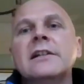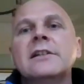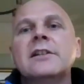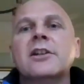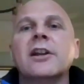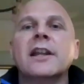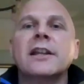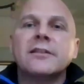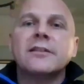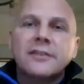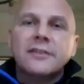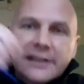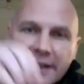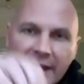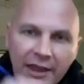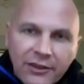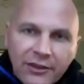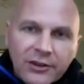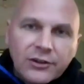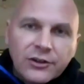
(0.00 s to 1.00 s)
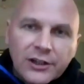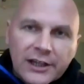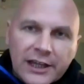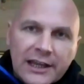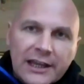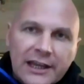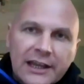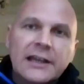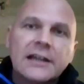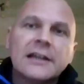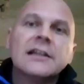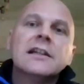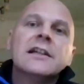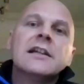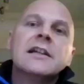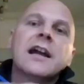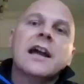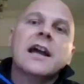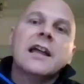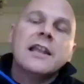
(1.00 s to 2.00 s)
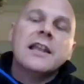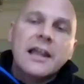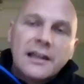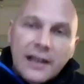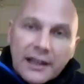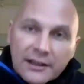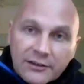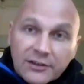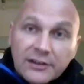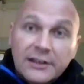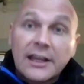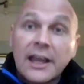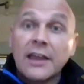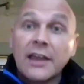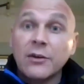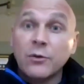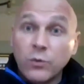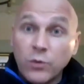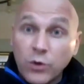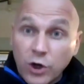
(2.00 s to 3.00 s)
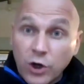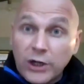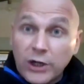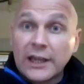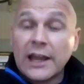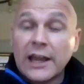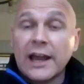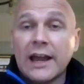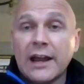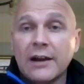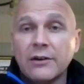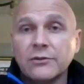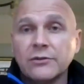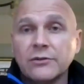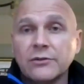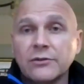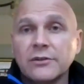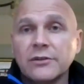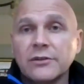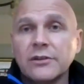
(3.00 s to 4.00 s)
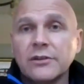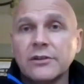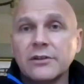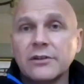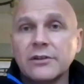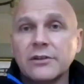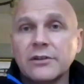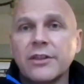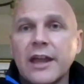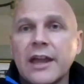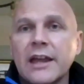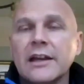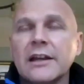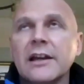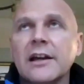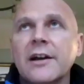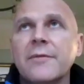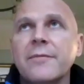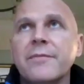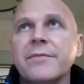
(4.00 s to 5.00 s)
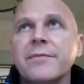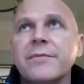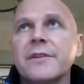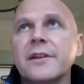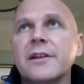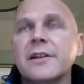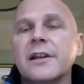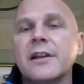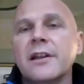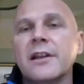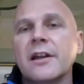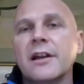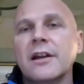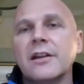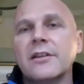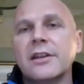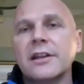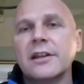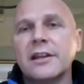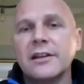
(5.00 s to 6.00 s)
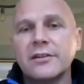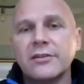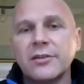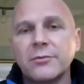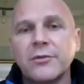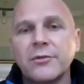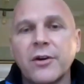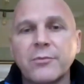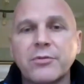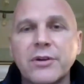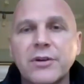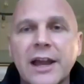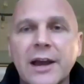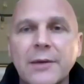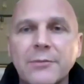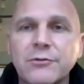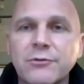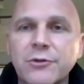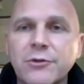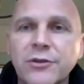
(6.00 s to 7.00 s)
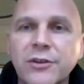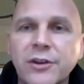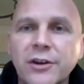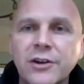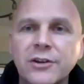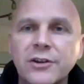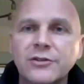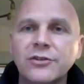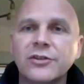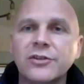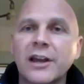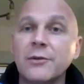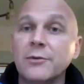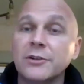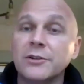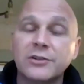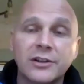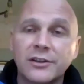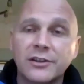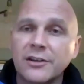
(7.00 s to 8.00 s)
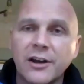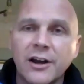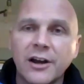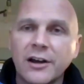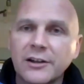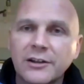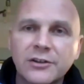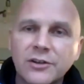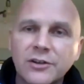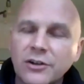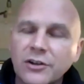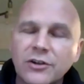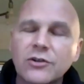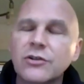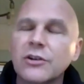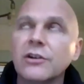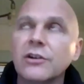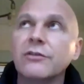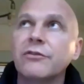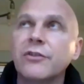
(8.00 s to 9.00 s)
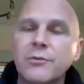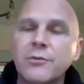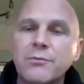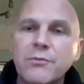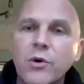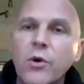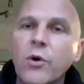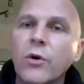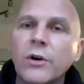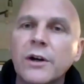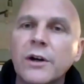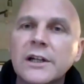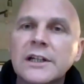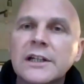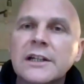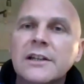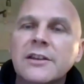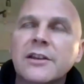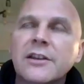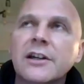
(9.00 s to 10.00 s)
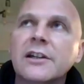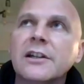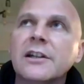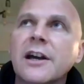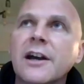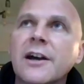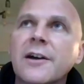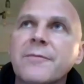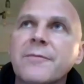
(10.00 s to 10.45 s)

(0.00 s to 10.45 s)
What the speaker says: Let's together look here, and then let's together work it out there. And I think in some of our preamble, Ruth, I heard you say, which I couldn't affirm more, that